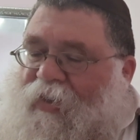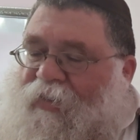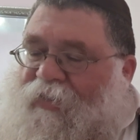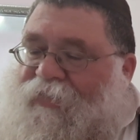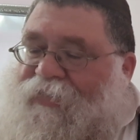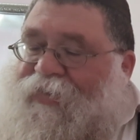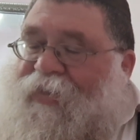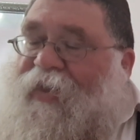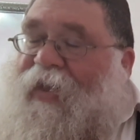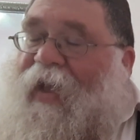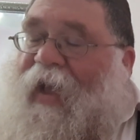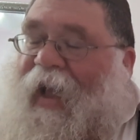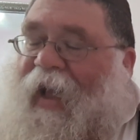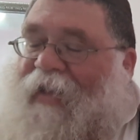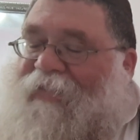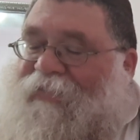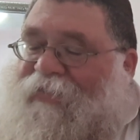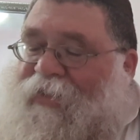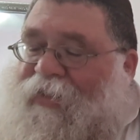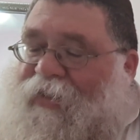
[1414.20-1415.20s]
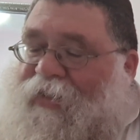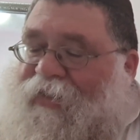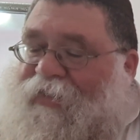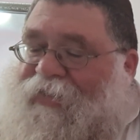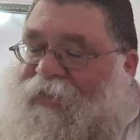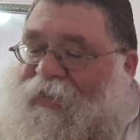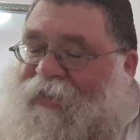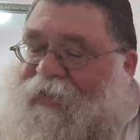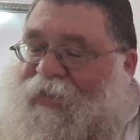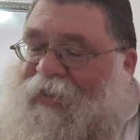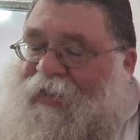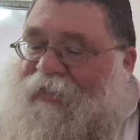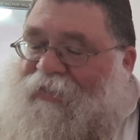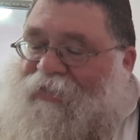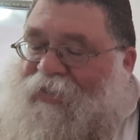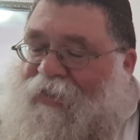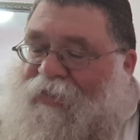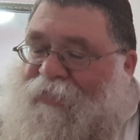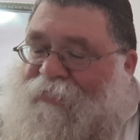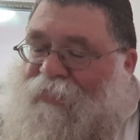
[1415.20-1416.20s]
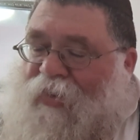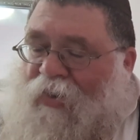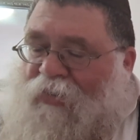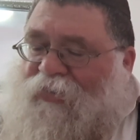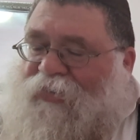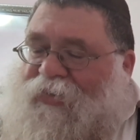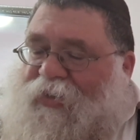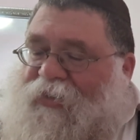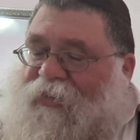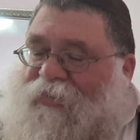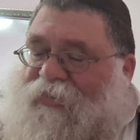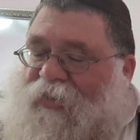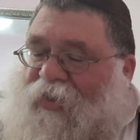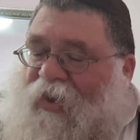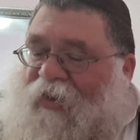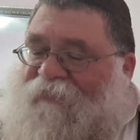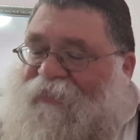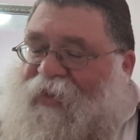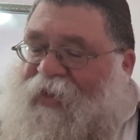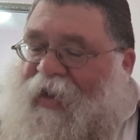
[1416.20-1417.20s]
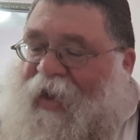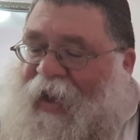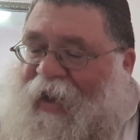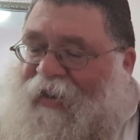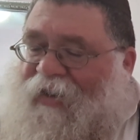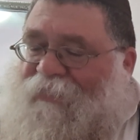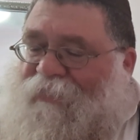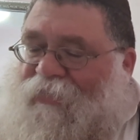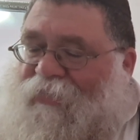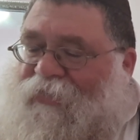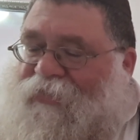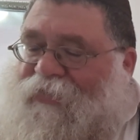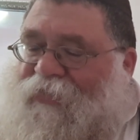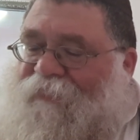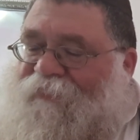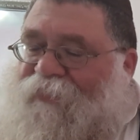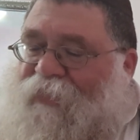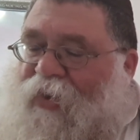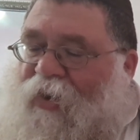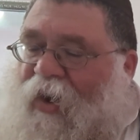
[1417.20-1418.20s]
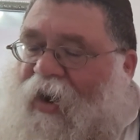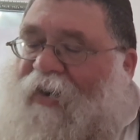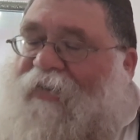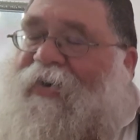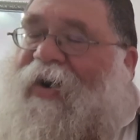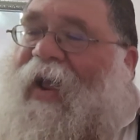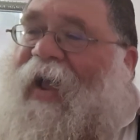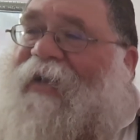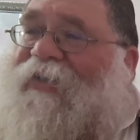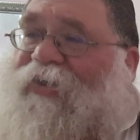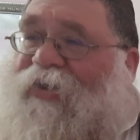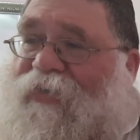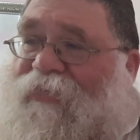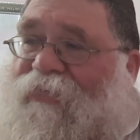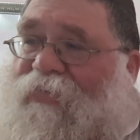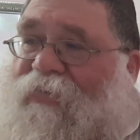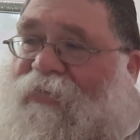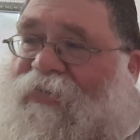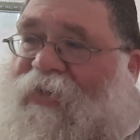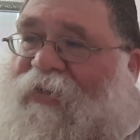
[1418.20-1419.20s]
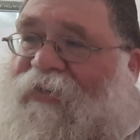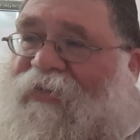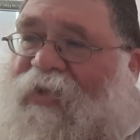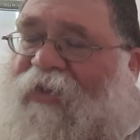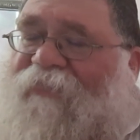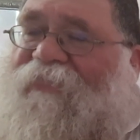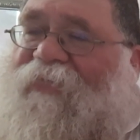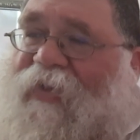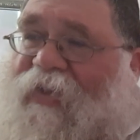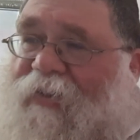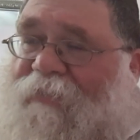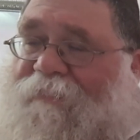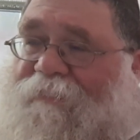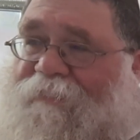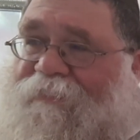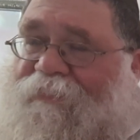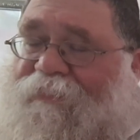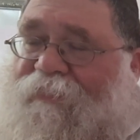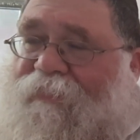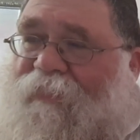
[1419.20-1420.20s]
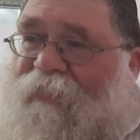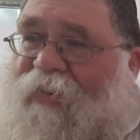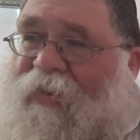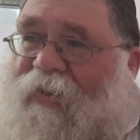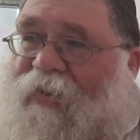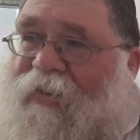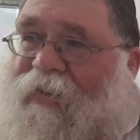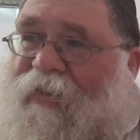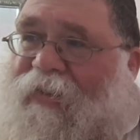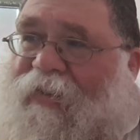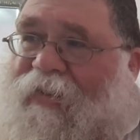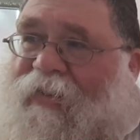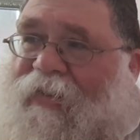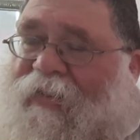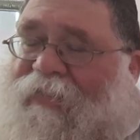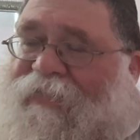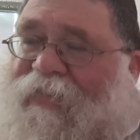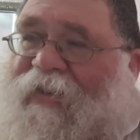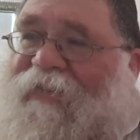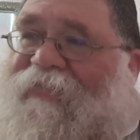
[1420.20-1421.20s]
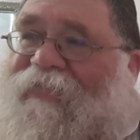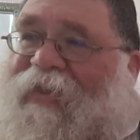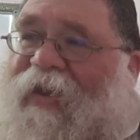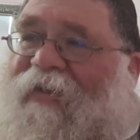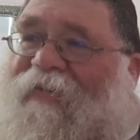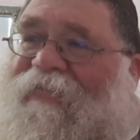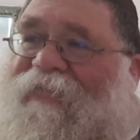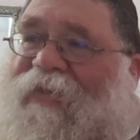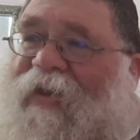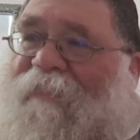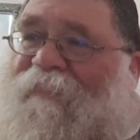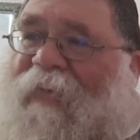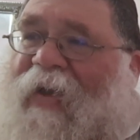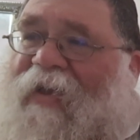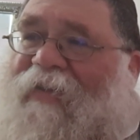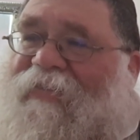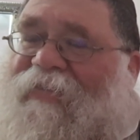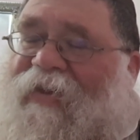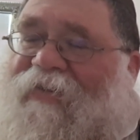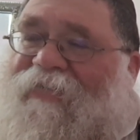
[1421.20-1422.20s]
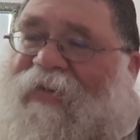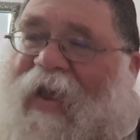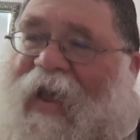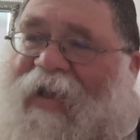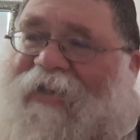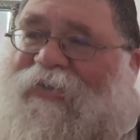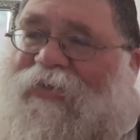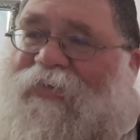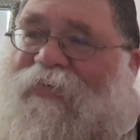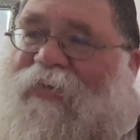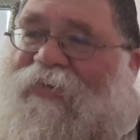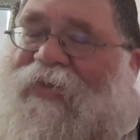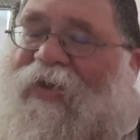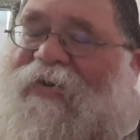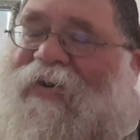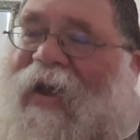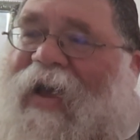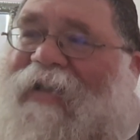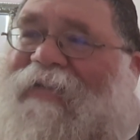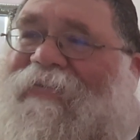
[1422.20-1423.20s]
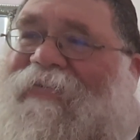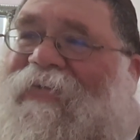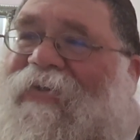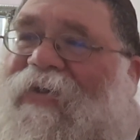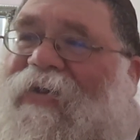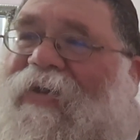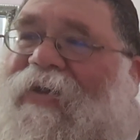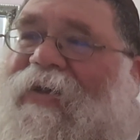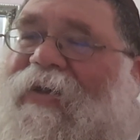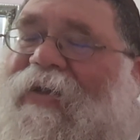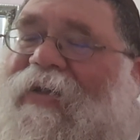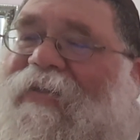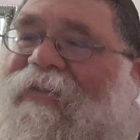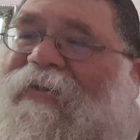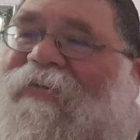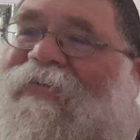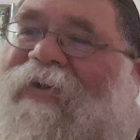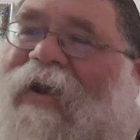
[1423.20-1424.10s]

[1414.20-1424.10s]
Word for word: the, the, the, the emotions of the animals are natural, the tivium. They're, they're, they're, by, they're natural, they're not, they're